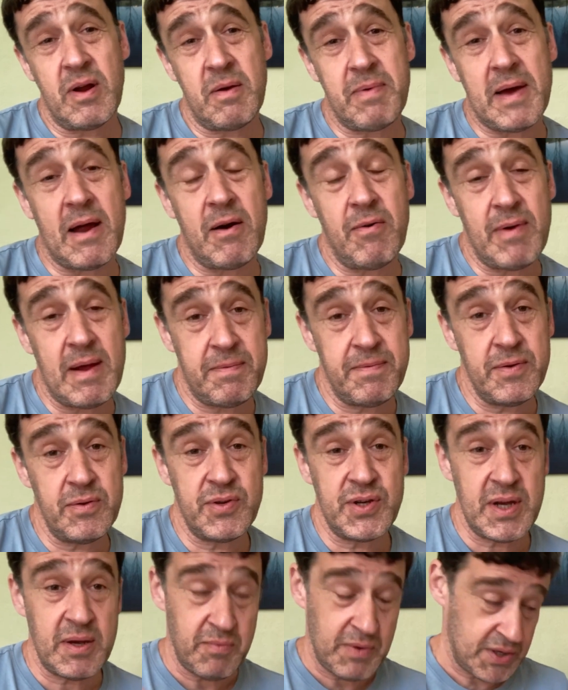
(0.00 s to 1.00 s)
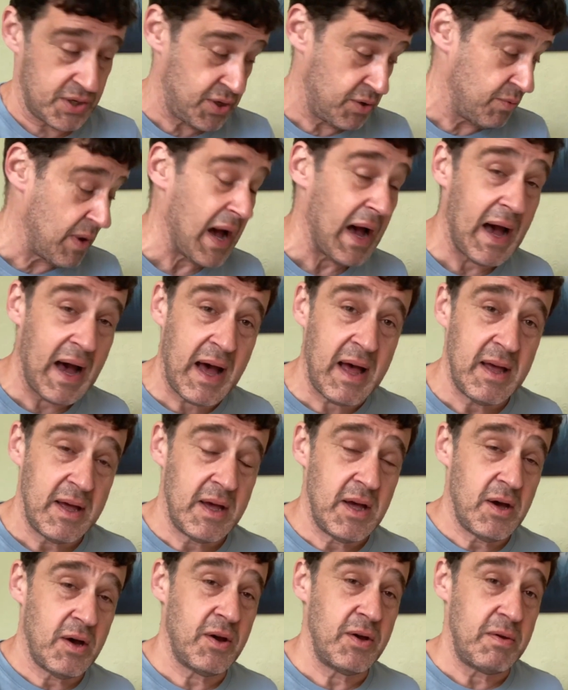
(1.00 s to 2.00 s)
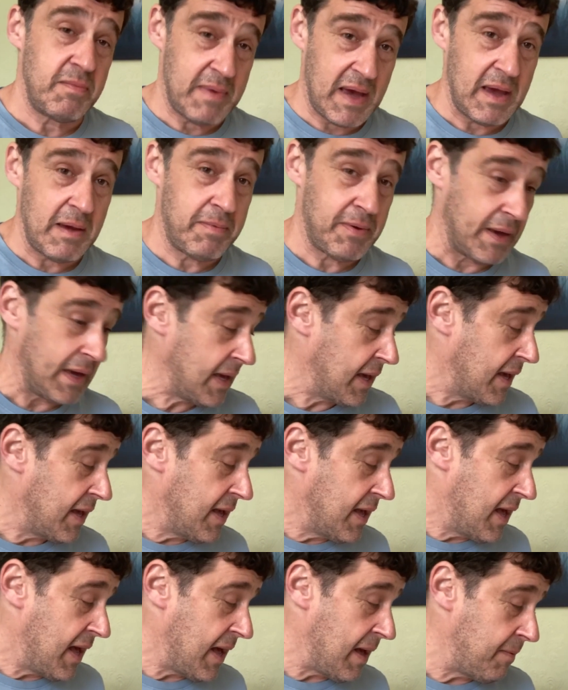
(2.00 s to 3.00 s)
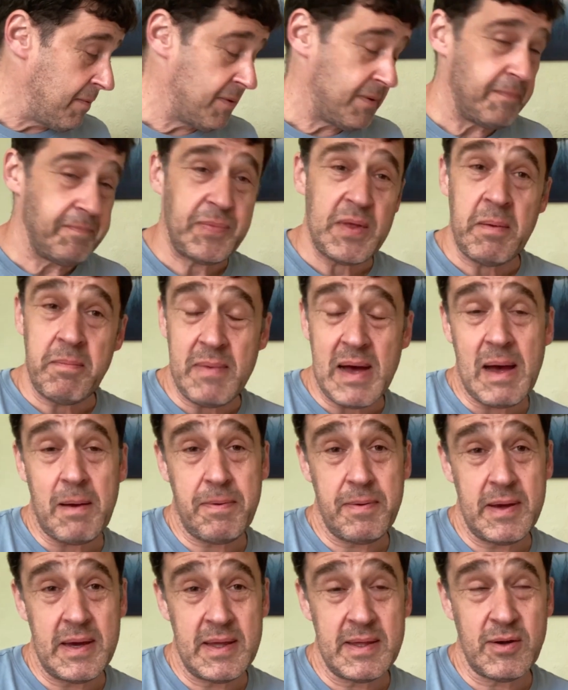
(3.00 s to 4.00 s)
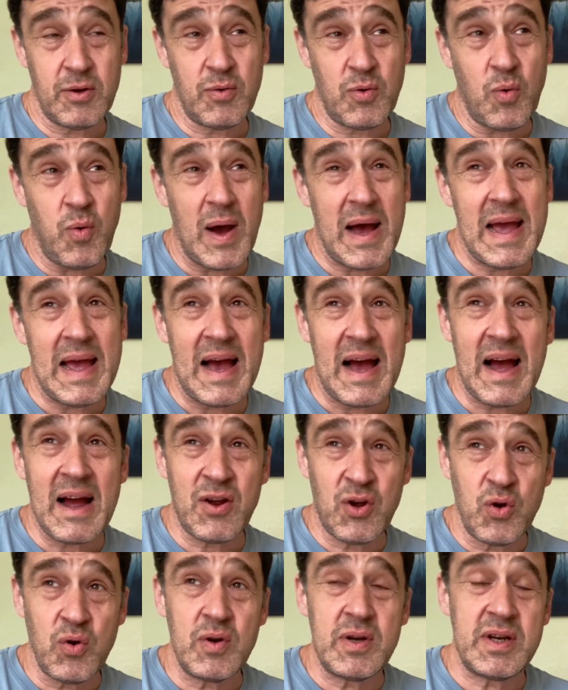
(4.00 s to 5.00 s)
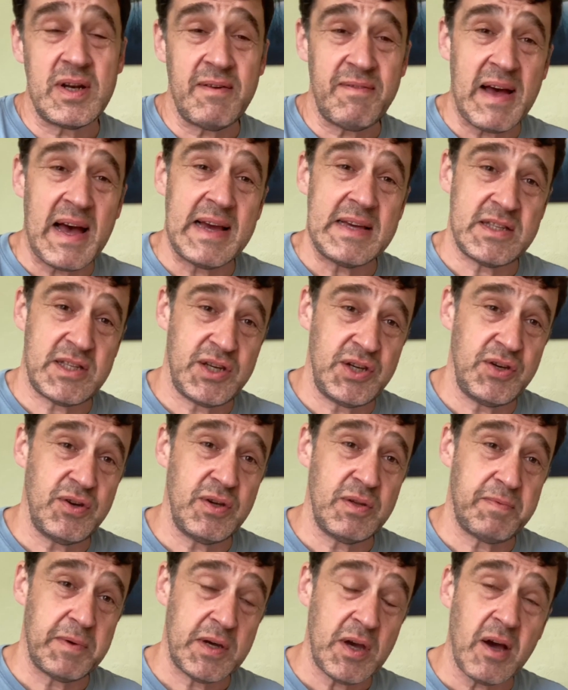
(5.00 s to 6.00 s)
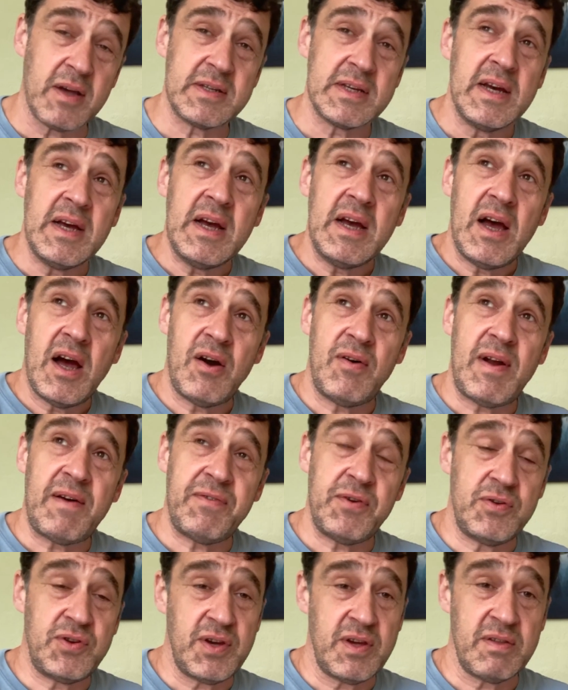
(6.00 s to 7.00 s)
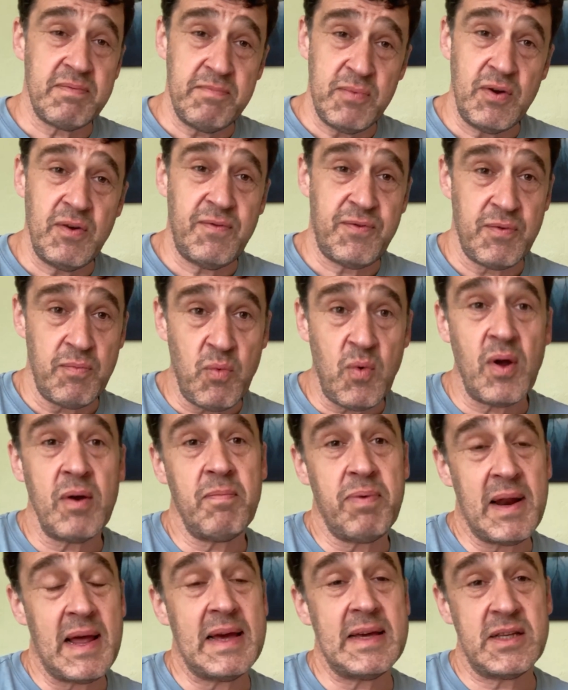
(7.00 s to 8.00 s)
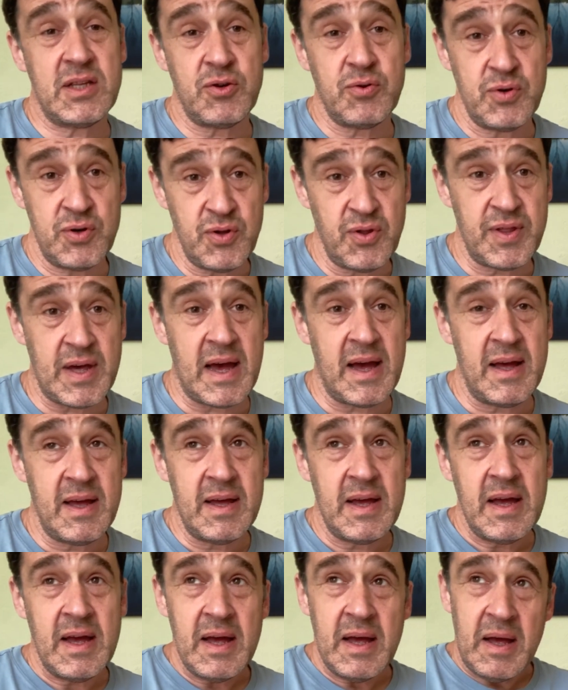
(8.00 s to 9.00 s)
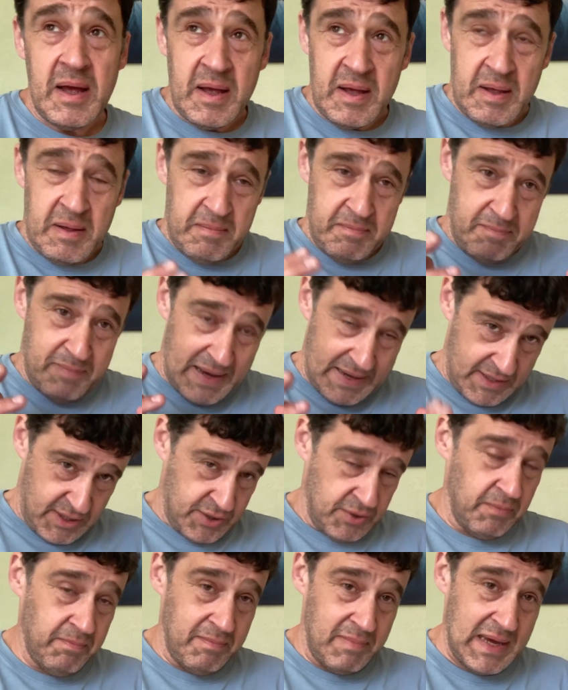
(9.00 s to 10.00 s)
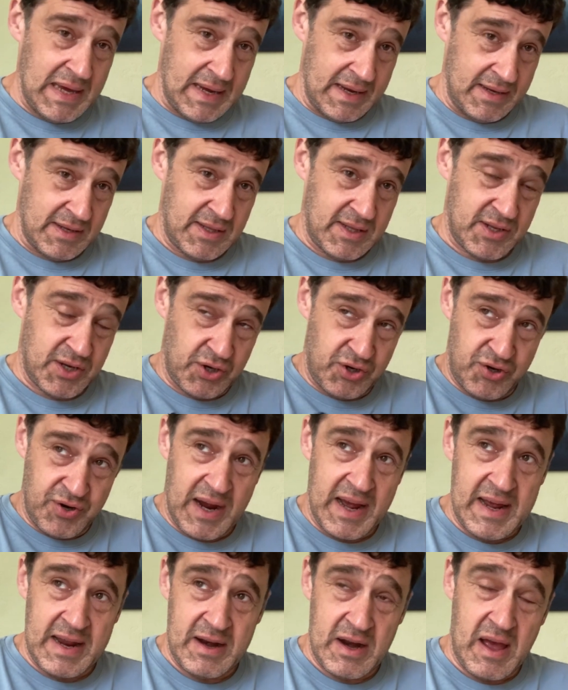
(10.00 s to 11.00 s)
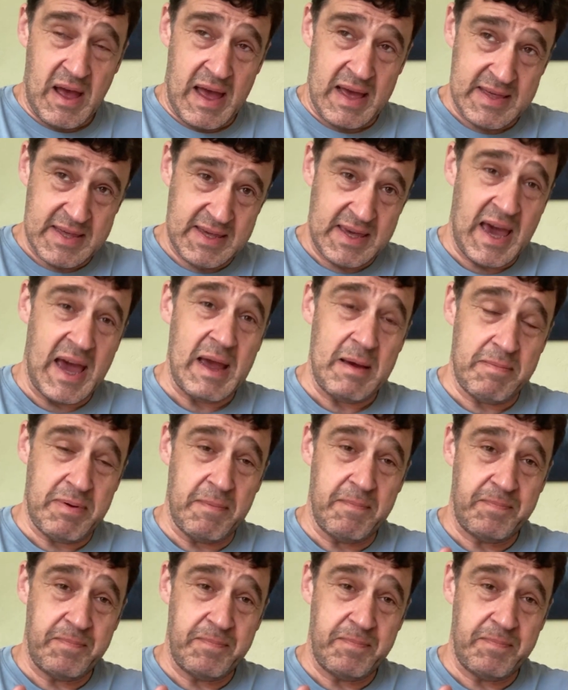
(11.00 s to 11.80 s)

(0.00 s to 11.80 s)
about a refugee, which you are, or you may be, a map is quite a good device to use, because a refugee has moved from one place to another by some means to try and escape